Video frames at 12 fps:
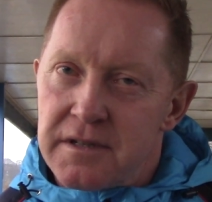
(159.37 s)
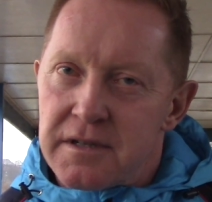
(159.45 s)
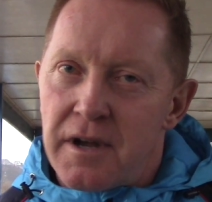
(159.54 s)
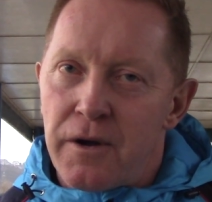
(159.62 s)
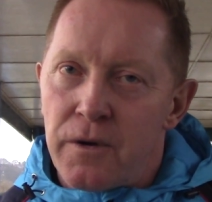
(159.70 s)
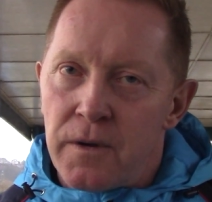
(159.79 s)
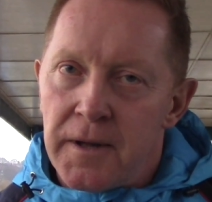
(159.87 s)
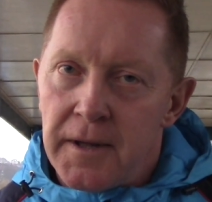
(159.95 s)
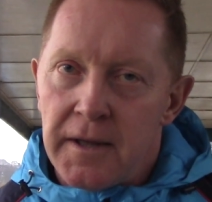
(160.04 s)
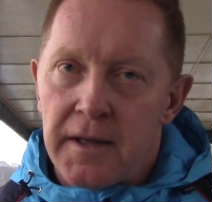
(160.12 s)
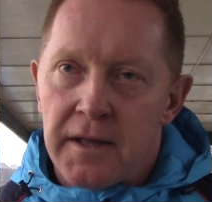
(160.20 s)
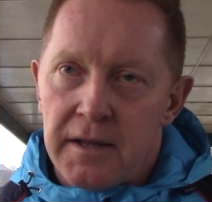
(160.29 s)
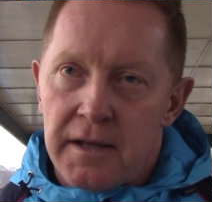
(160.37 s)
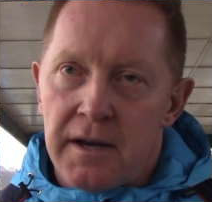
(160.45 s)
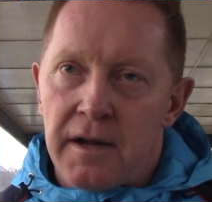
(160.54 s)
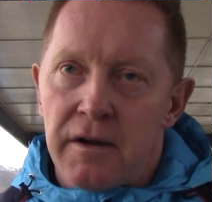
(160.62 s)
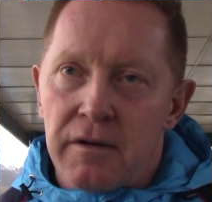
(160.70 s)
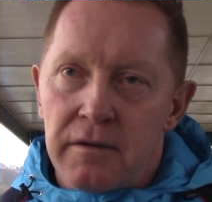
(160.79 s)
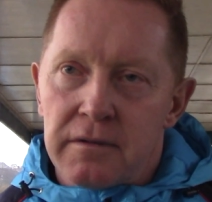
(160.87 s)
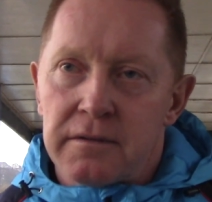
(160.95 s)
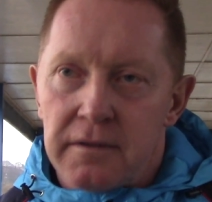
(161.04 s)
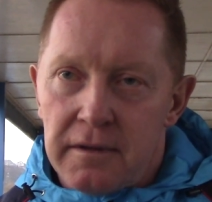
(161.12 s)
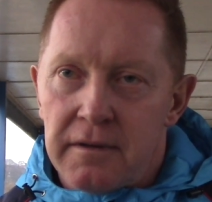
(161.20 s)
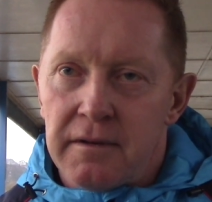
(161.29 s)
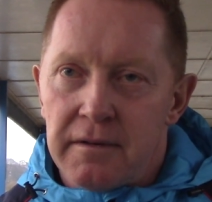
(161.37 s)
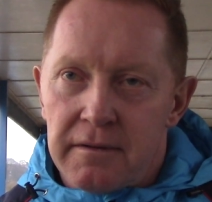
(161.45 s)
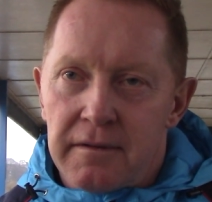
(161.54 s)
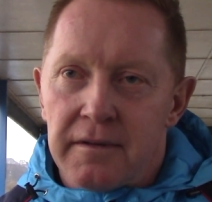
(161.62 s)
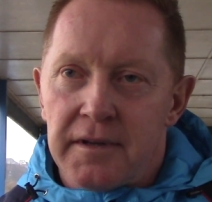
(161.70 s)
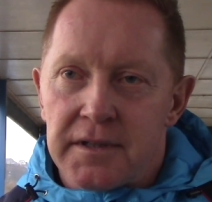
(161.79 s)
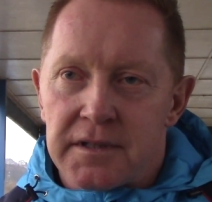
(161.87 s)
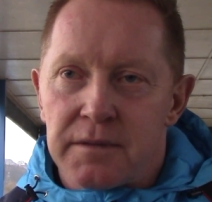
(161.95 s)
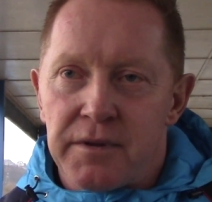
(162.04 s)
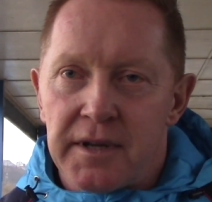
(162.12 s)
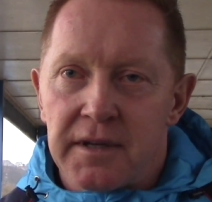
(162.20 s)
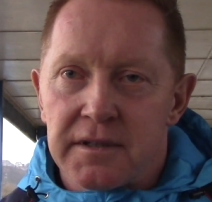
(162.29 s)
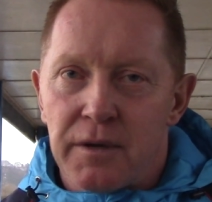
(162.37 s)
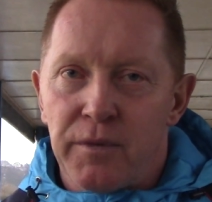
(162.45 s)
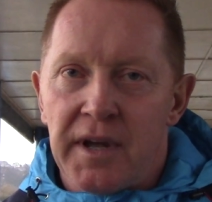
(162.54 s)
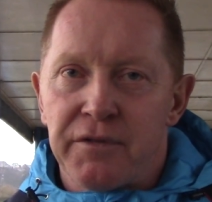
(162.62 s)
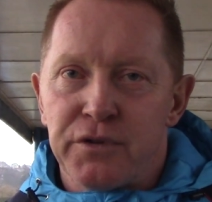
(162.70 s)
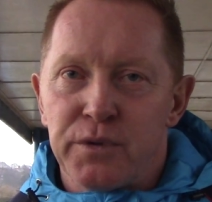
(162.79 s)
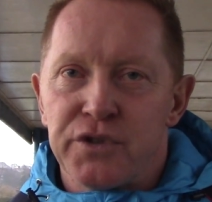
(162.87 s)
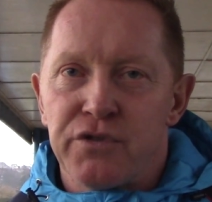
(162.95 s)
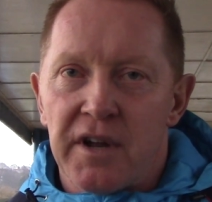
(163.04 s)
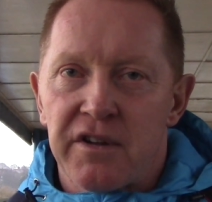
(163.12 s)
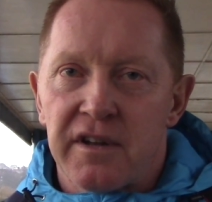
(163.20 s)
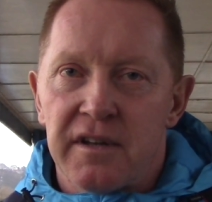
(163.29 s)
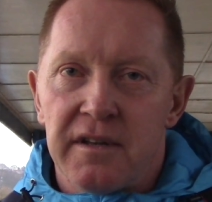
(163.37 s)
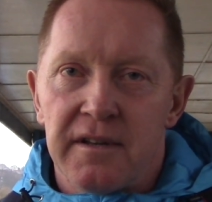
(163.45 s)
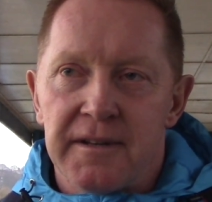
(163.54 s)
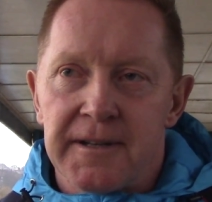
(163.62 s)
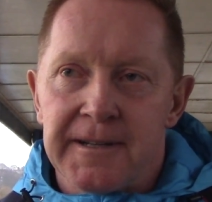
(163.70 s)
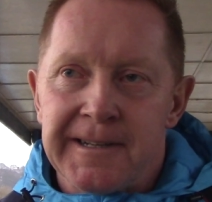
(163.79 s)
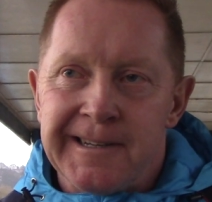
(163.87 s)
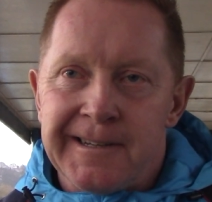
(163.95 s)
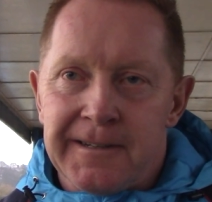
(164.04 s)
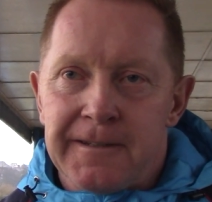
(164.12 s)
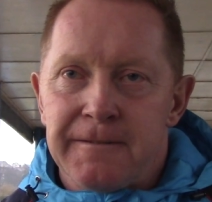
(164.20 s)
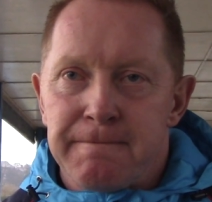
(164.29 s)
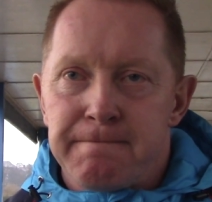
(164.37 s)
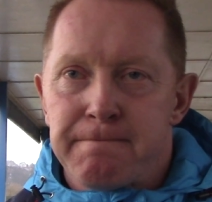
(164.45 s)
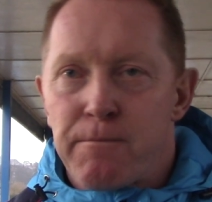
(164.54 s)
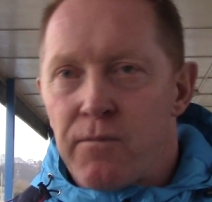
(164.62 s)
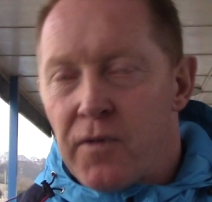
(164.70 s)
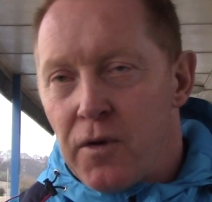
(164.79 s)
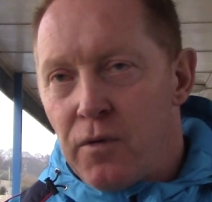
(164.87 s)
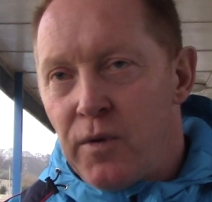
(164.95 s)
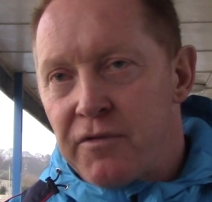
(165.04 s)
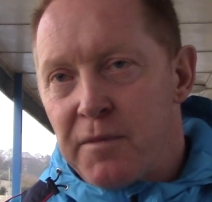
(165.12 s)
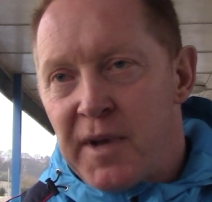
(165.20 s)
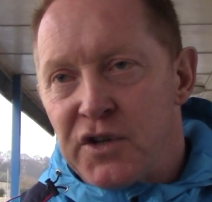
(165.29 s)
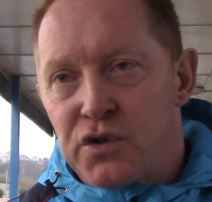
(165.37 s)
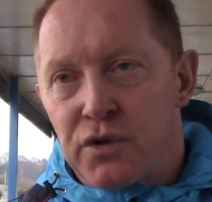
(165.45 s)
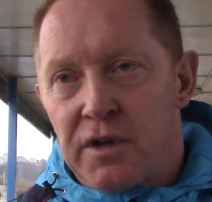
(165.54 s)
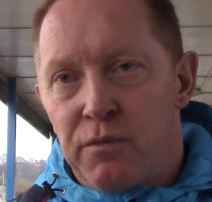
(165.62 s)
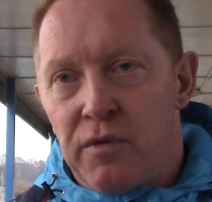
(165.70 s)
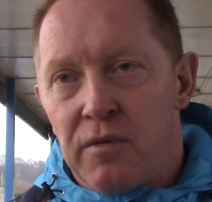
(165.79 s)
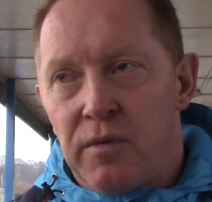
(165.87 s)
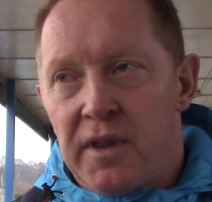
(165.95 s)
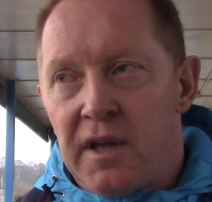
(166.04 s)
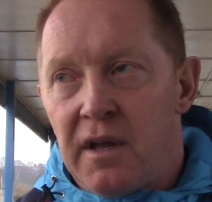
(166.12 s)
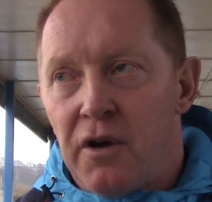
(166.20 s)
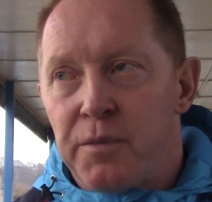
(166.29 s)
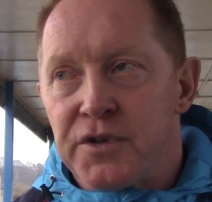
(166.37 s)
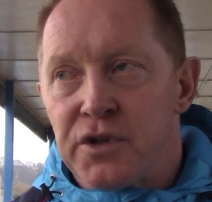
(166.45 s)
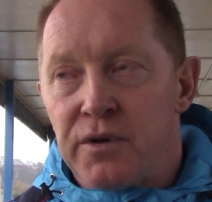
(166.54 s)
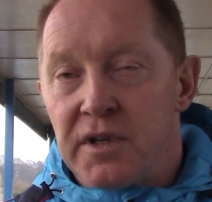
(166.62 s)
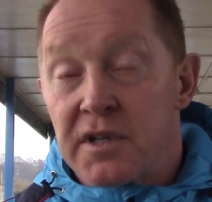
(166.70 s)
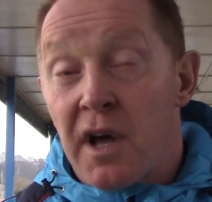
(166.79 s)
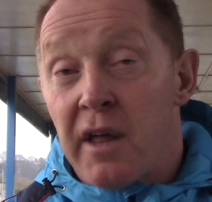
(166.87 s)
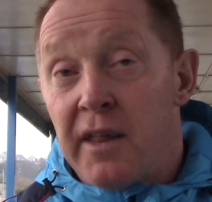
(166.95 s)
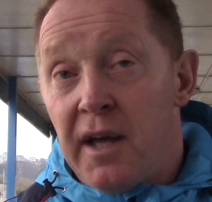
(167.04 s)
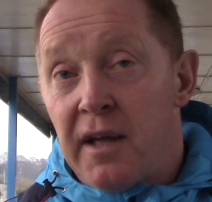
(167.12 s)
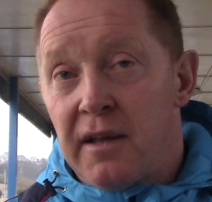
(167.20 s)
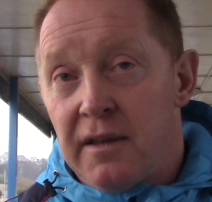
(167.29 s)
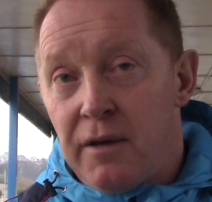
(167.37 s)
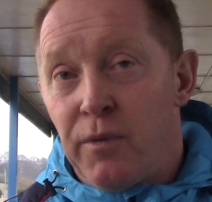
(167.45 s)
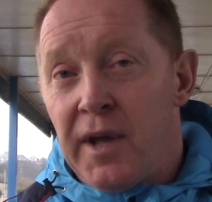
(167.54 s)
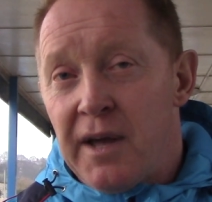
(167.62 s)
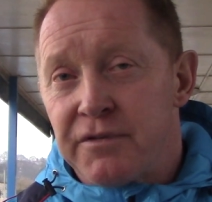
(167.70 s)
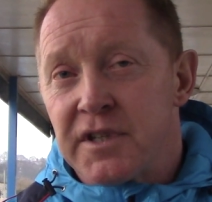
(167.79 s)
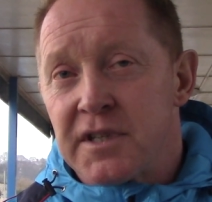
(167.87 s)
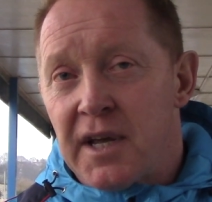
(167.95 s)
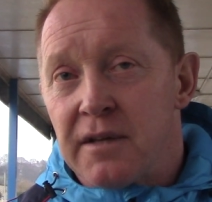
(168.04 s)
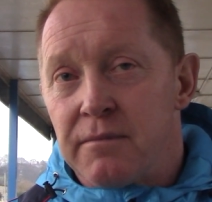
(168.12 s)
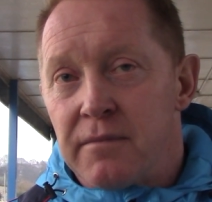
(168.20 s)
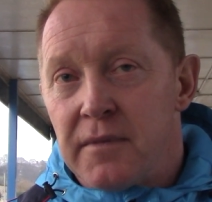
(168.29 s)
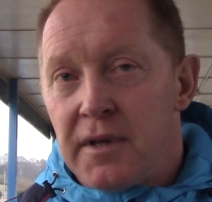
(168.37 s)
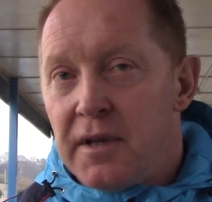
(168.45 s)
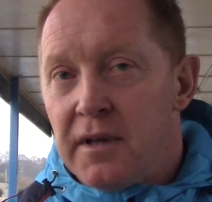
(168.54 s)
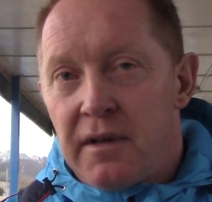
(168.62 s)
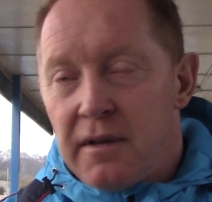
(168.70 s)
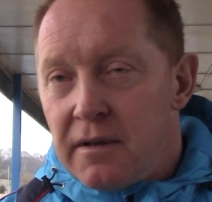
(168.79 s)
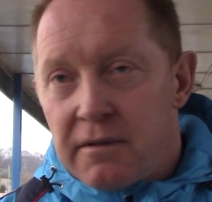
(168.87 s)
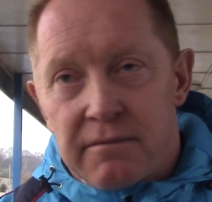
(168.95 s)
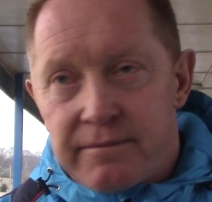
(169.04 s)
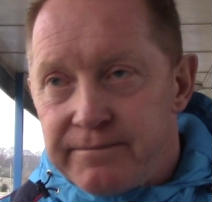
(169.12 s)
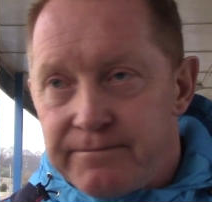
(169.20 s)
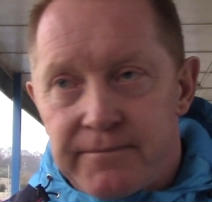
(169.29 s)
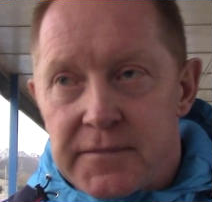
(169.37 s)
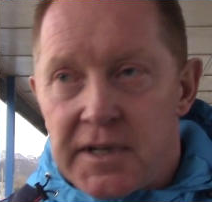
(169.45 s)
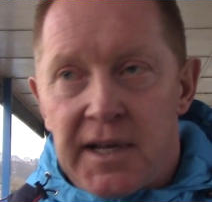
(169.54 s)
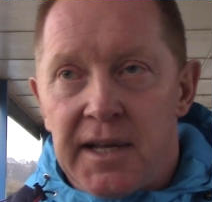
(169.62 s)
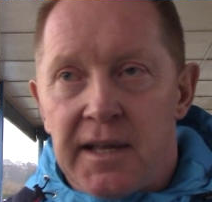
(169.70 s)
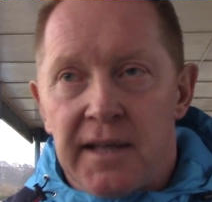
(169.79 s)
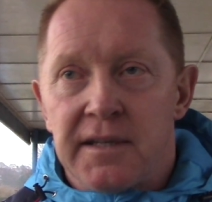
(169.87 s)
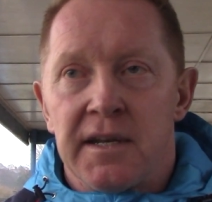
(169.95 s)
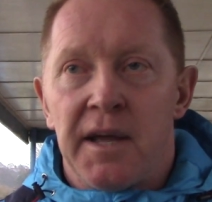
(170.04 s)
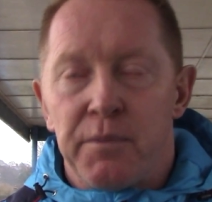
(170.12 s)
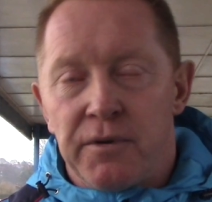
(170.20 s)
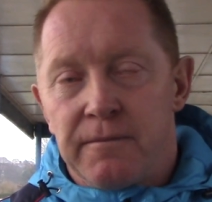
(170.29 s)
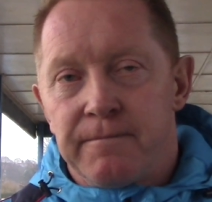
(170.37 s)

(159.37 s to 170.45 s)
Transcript: So you know, there's some things that we have to address, and we have to make sure that when their opportunities are there, that we have to take them. Today, that didn't happen.